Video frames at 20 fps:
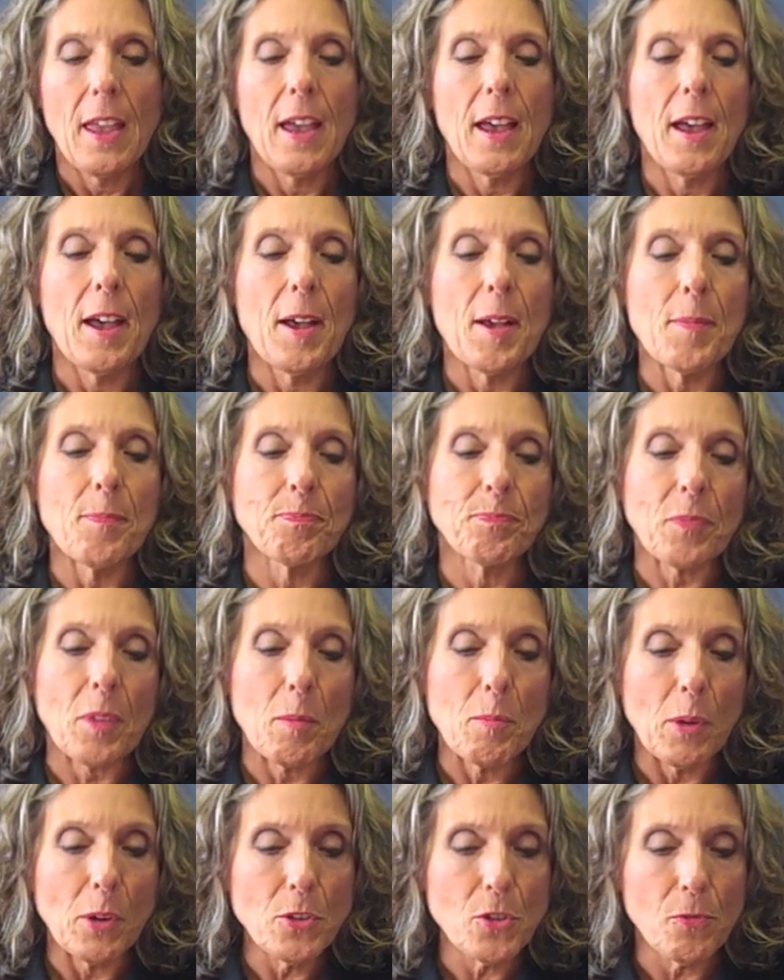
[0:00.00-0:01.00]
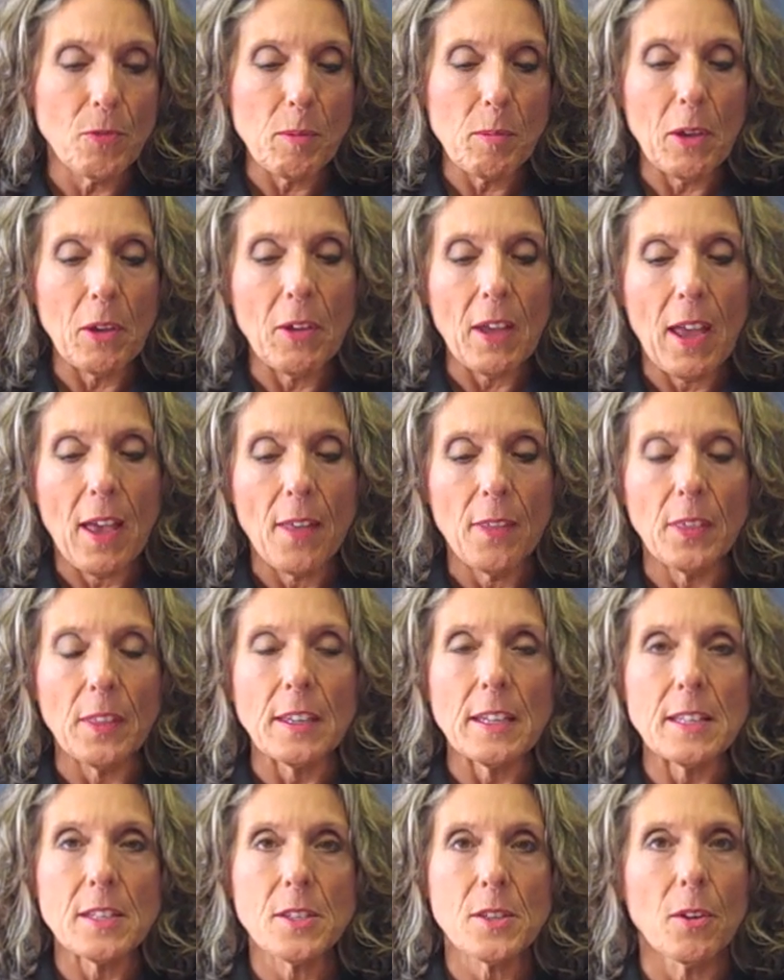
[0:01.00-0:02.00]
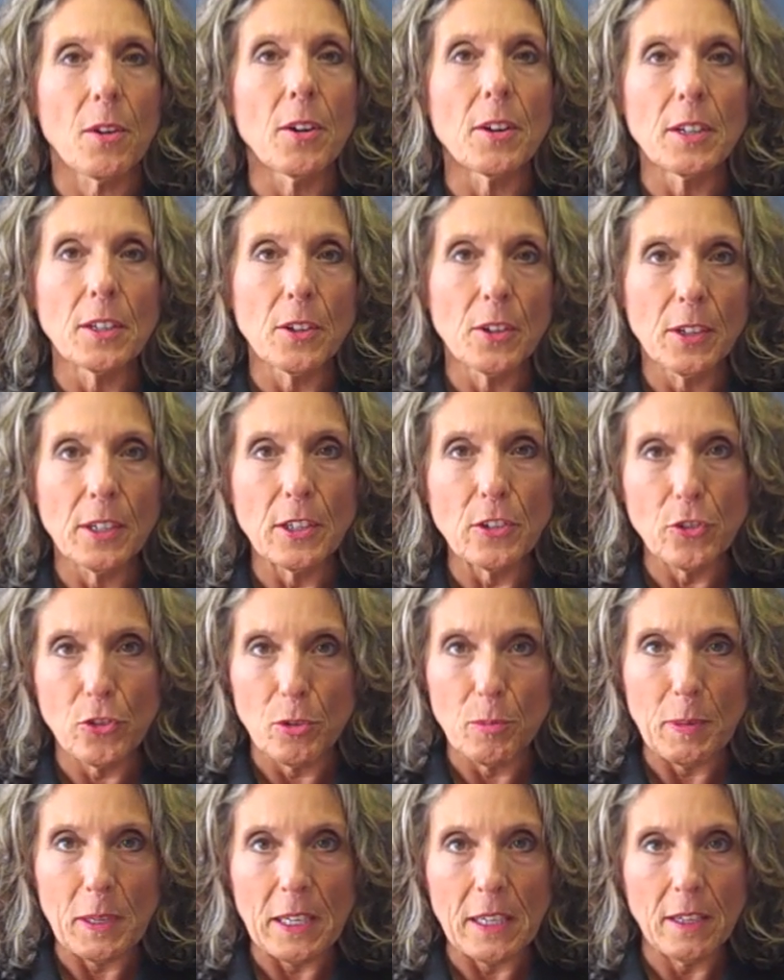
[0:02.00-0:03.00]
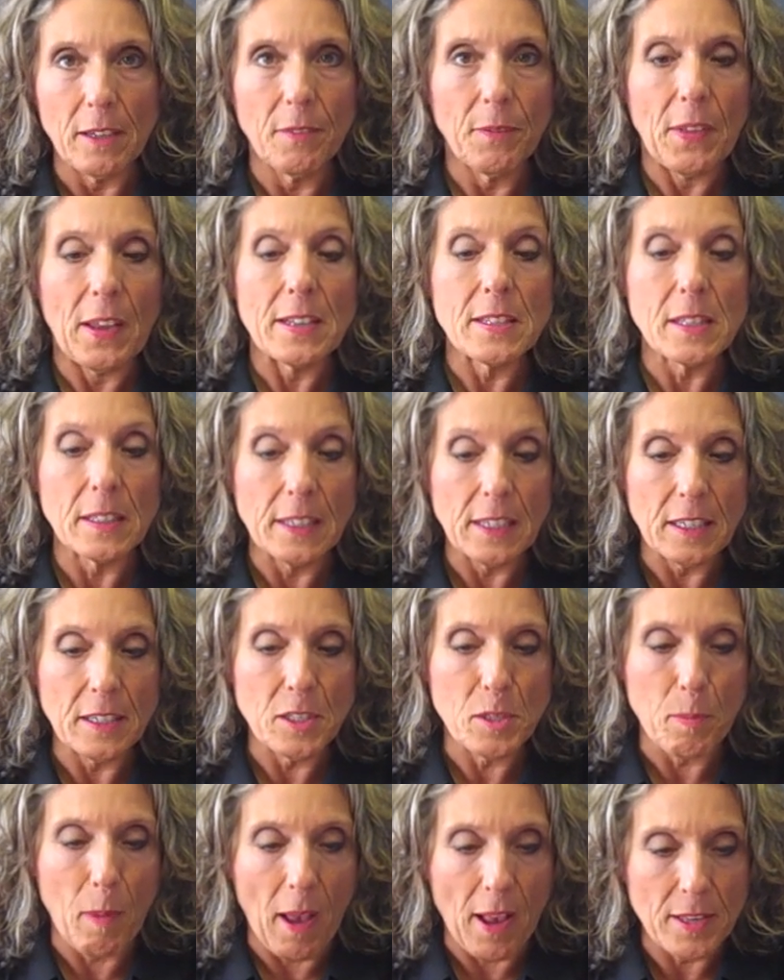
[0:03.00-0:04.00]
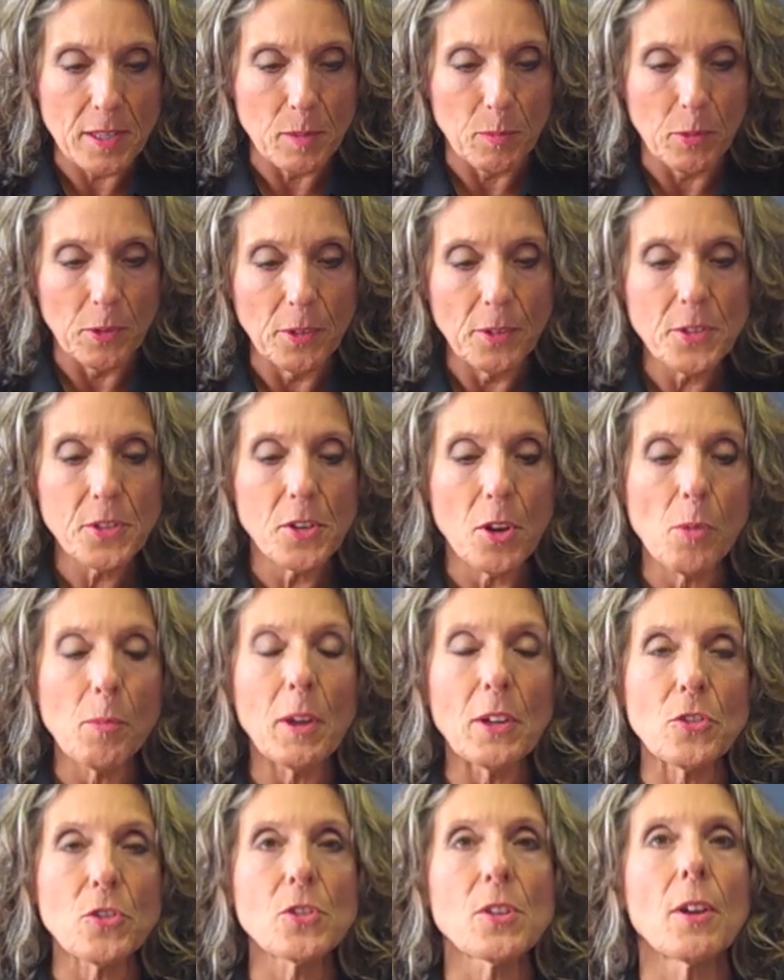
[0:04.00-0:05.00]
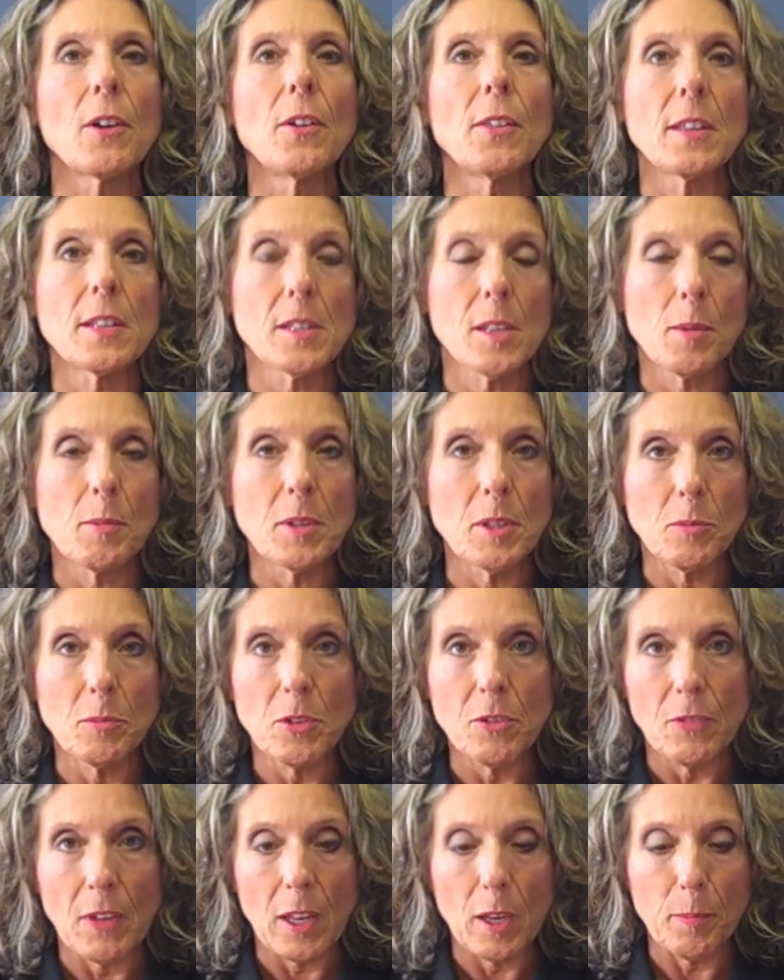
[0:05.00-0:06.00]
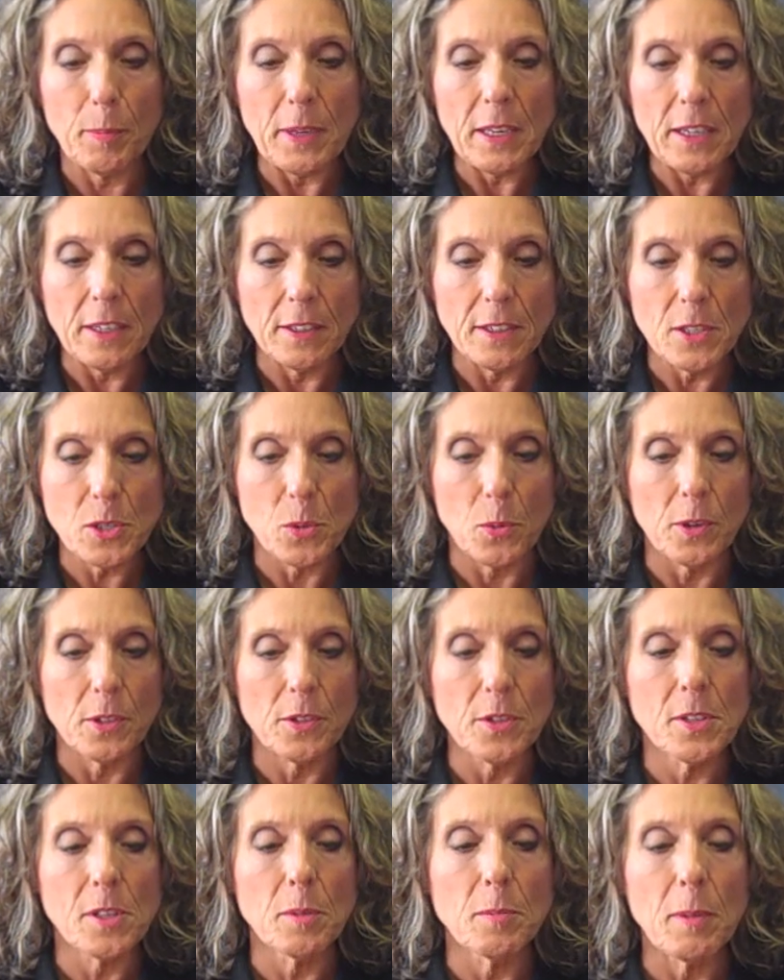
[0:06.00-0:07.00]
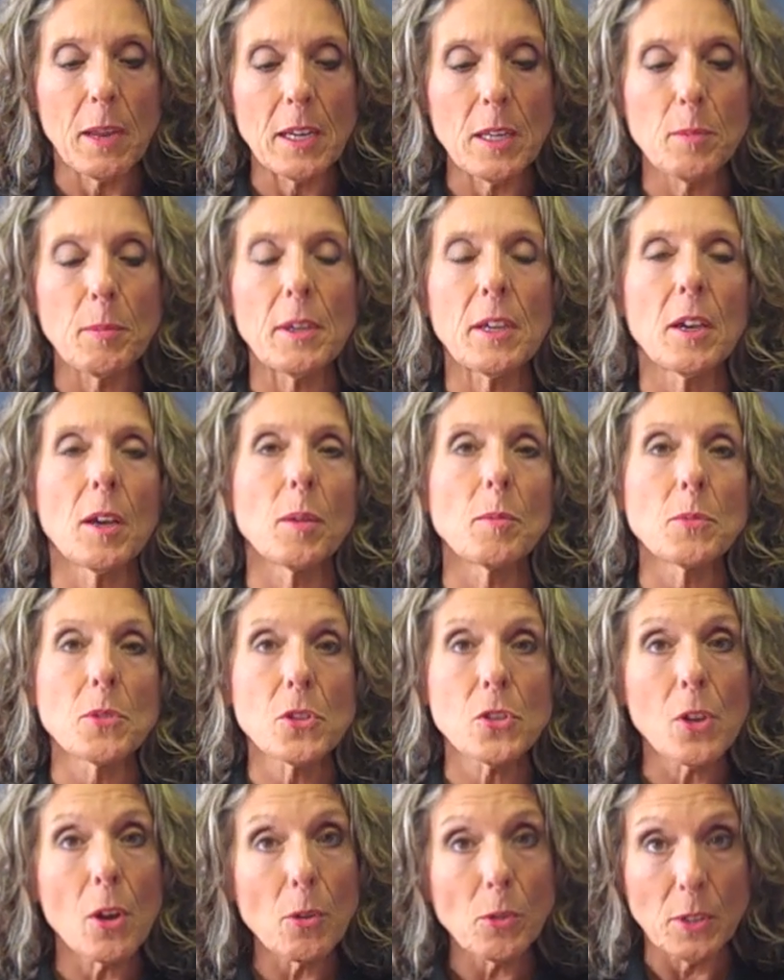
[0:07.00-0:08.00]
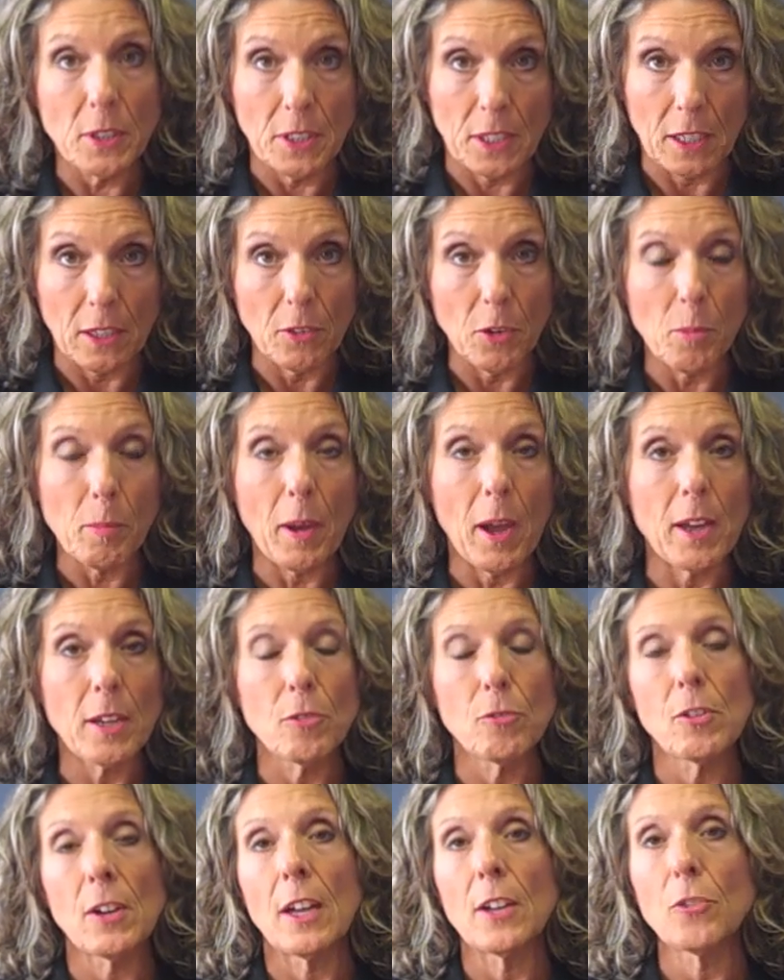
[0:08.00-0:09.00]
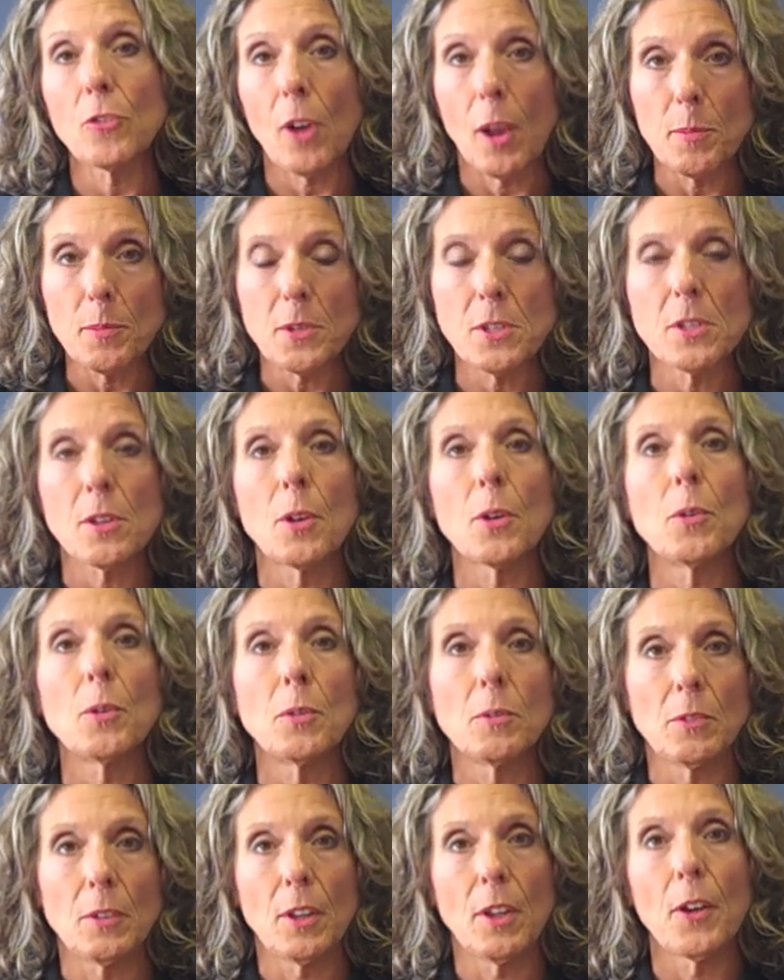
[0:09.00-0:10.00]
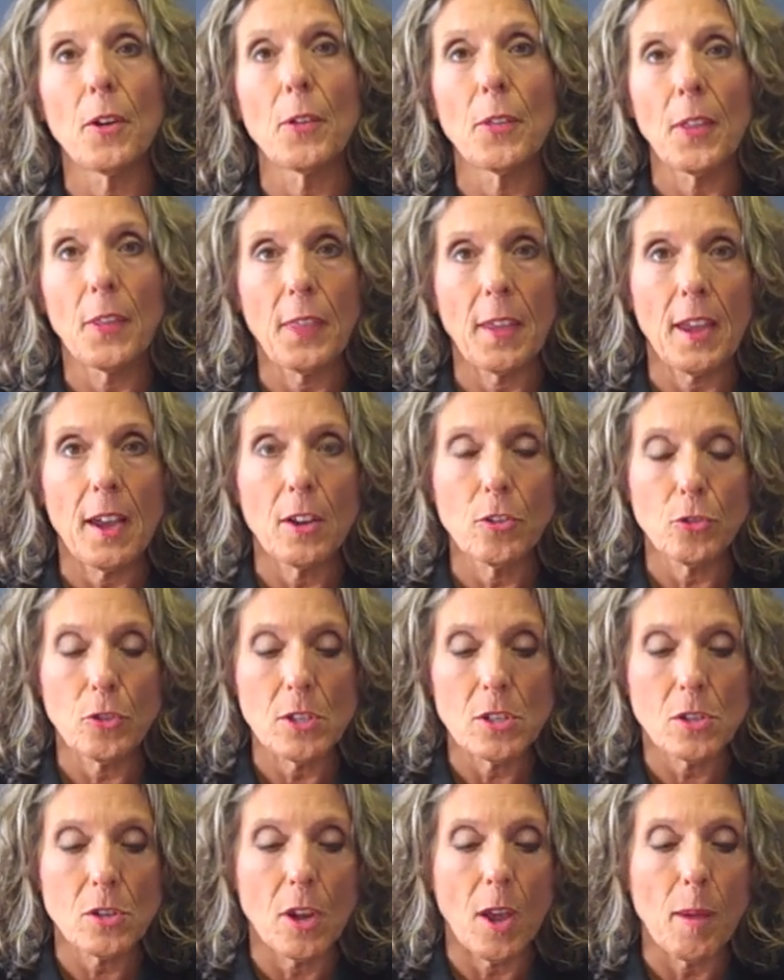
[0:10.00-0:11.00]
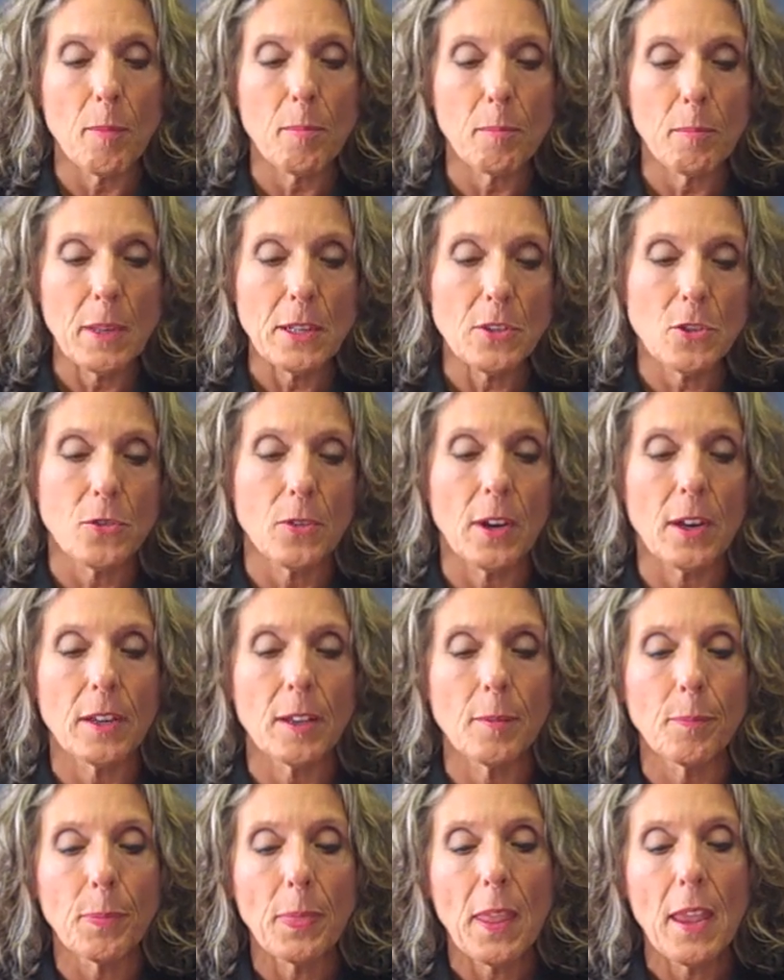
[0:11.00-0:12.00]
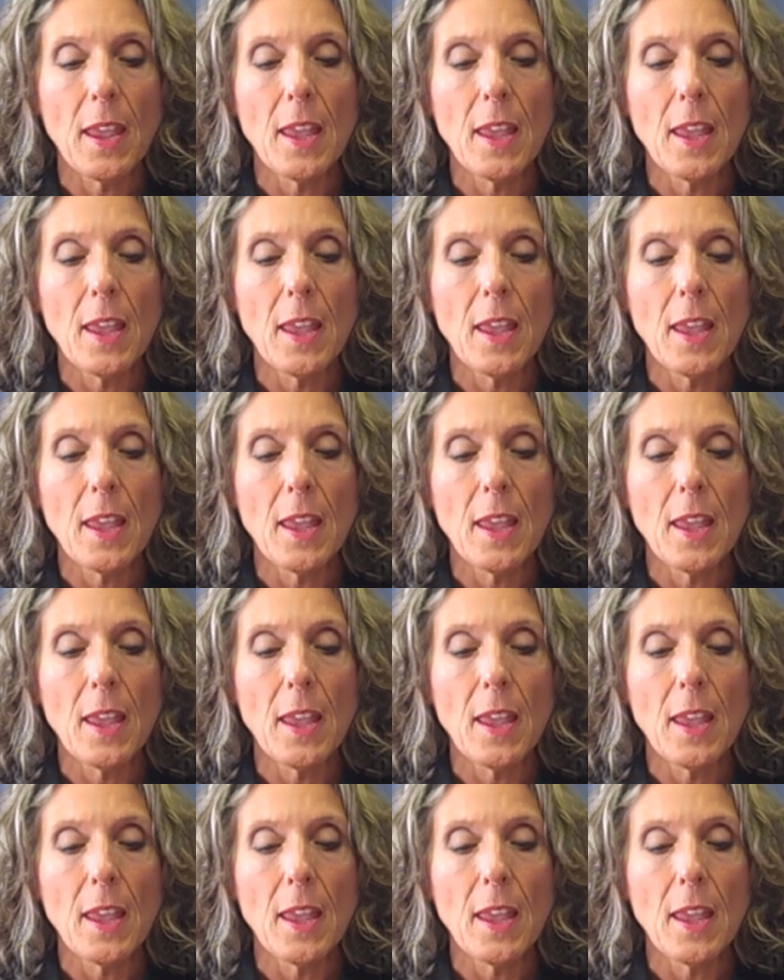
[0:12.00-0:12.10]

Um, most female athletes are encouraged to be as lean as possible, so much so that some of them develop eating disorders, and many become so lean, their body fat drops so low that they actually stop menstruating.